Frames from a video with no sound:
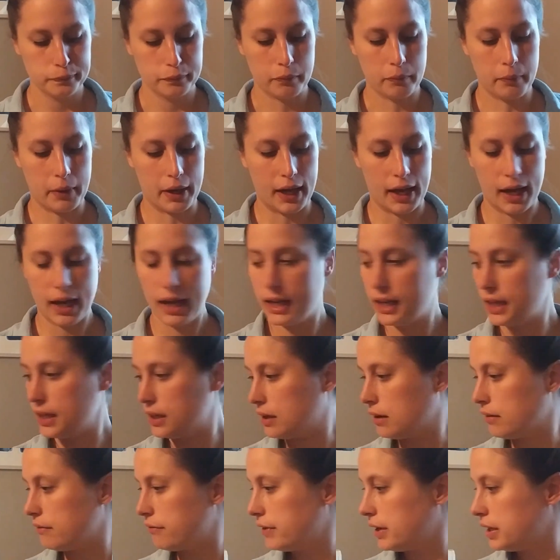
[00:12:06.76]
but I
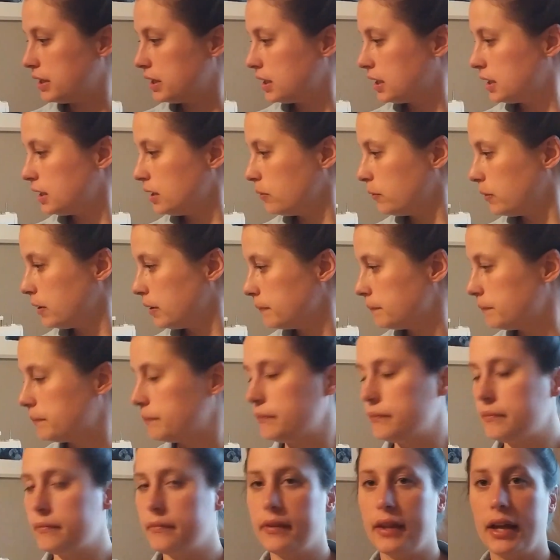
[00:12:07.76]
cannot find it anywhere.
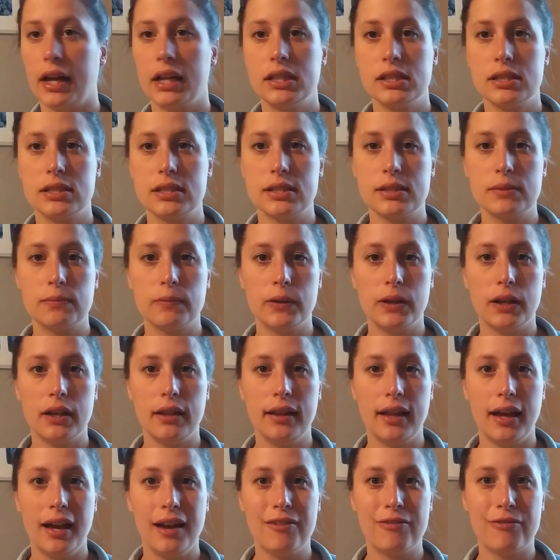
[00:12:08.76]
And that's real
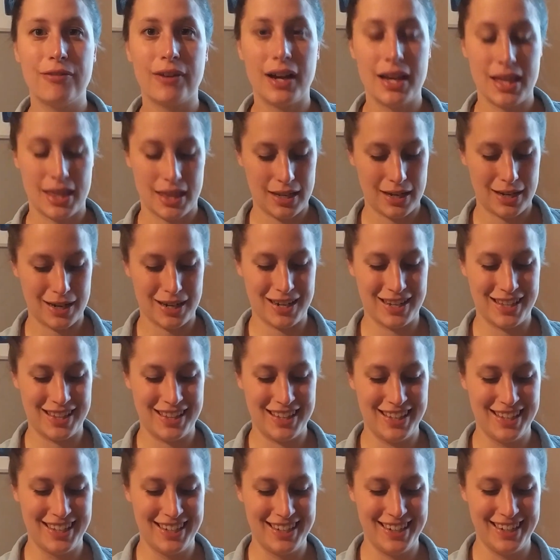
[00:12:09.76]
life right there.
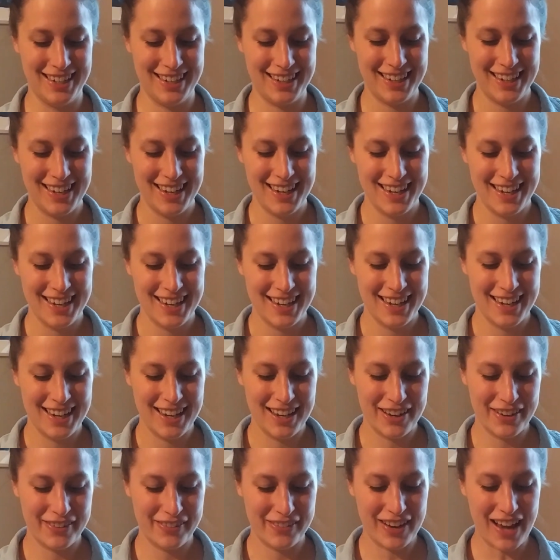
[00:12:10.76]

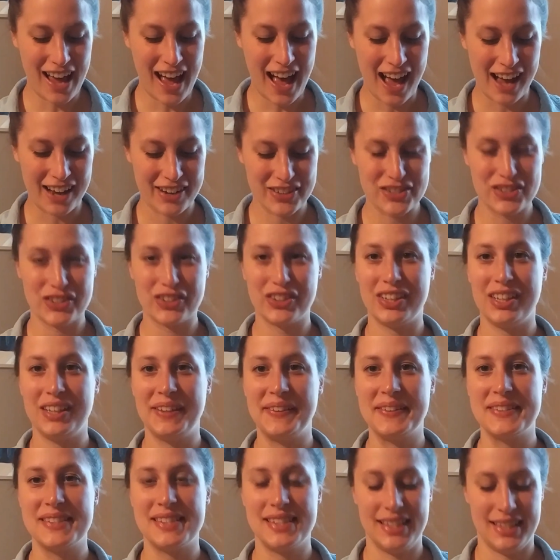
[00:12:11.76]
We actually
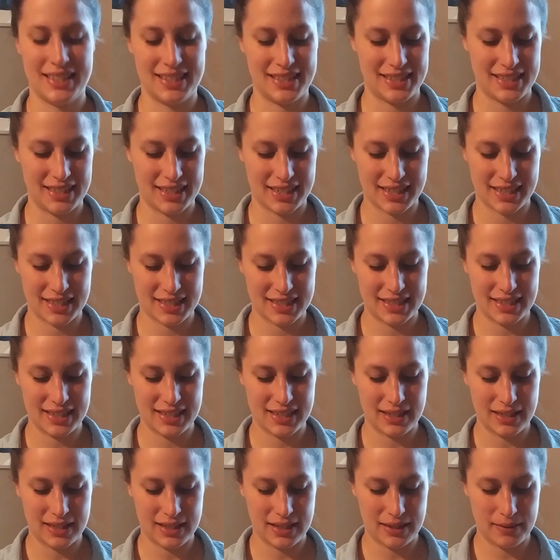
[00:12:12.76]
use these things that
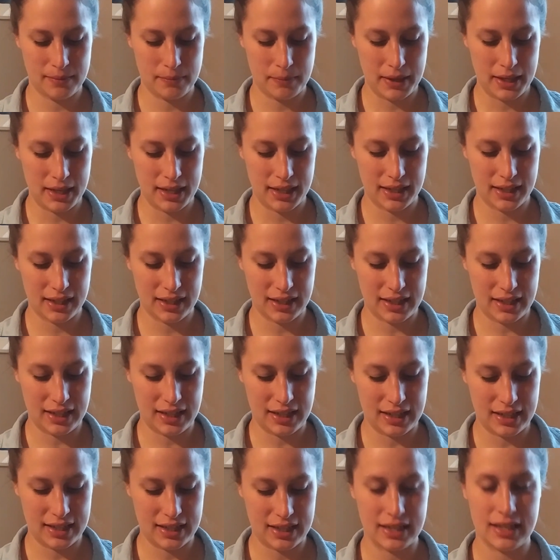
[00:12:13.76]
I make,
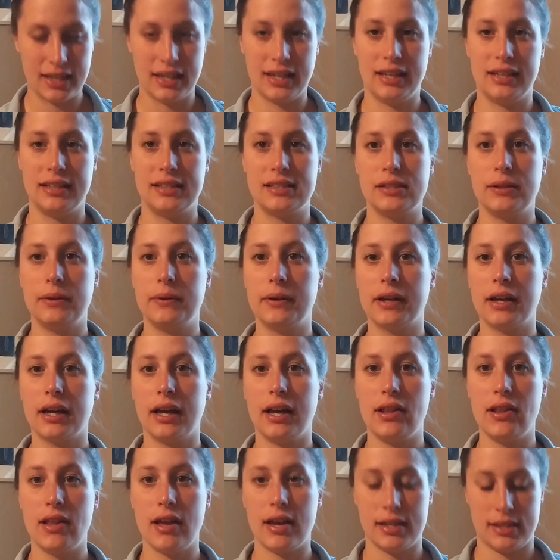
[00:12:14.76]
and so it
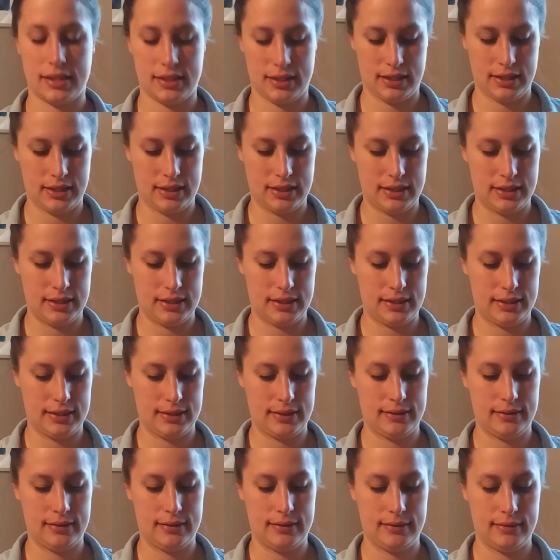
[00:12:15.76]
got lost because
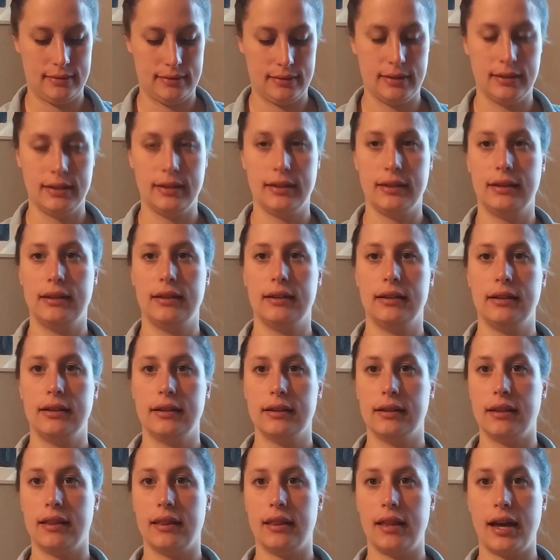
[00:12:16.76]

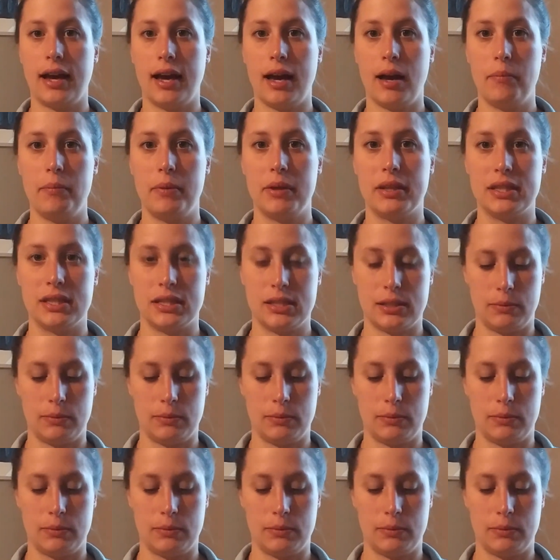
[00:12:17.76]
that happens